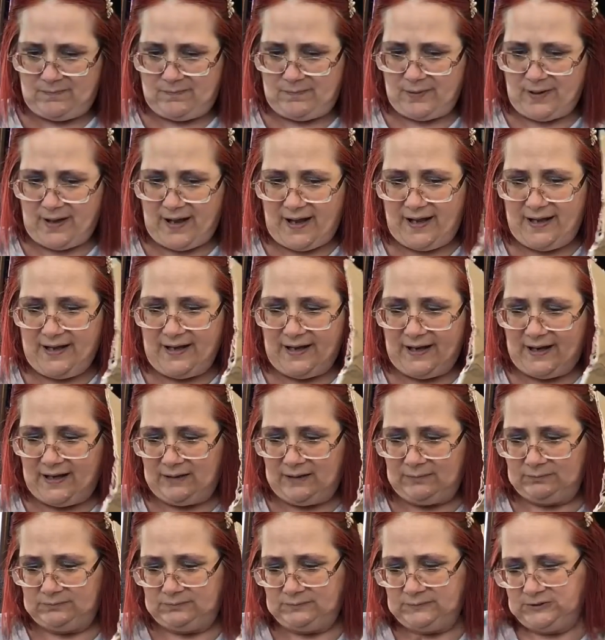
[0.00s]
but
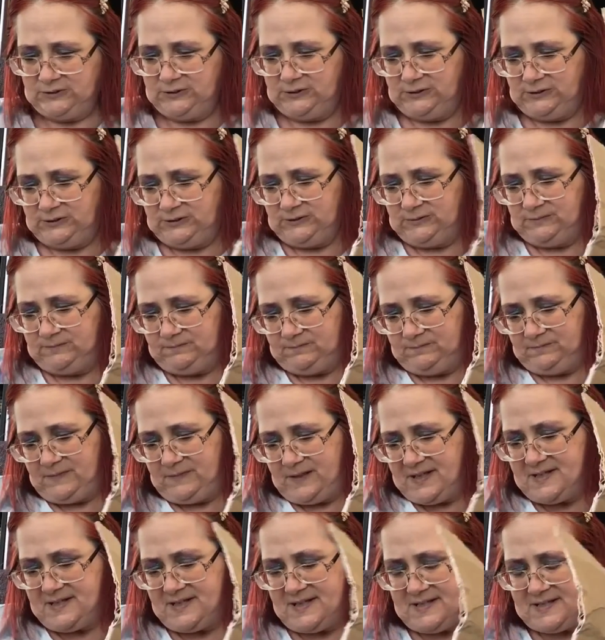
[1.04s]
um,
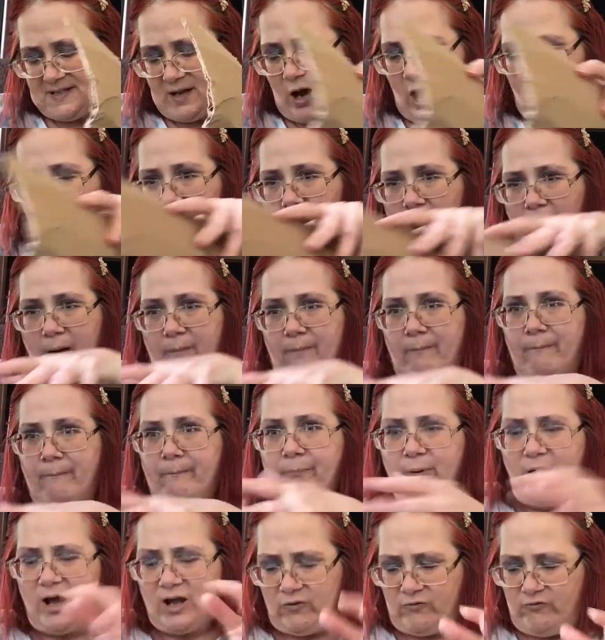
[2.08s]
this is our
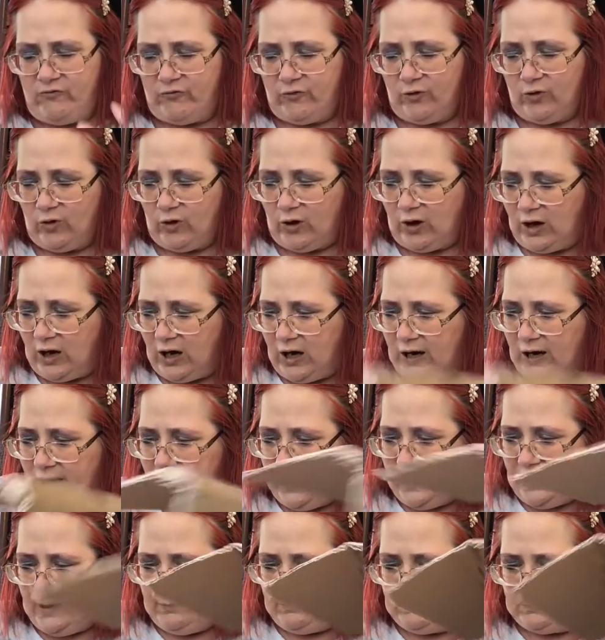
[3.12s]
book for,
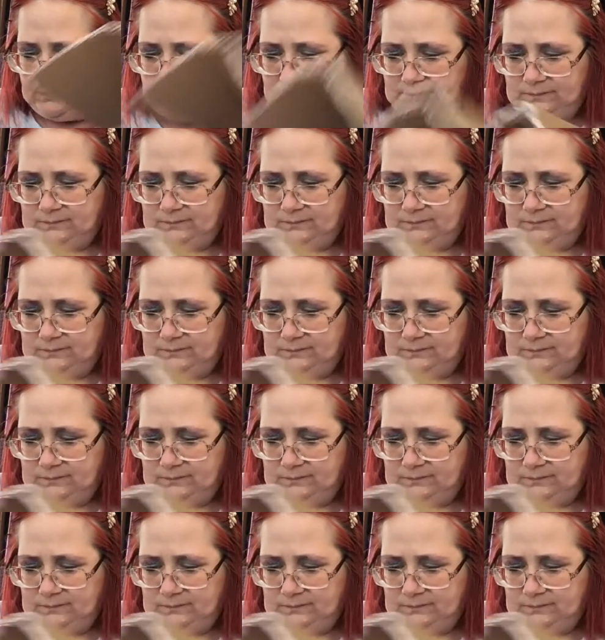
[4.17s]
um,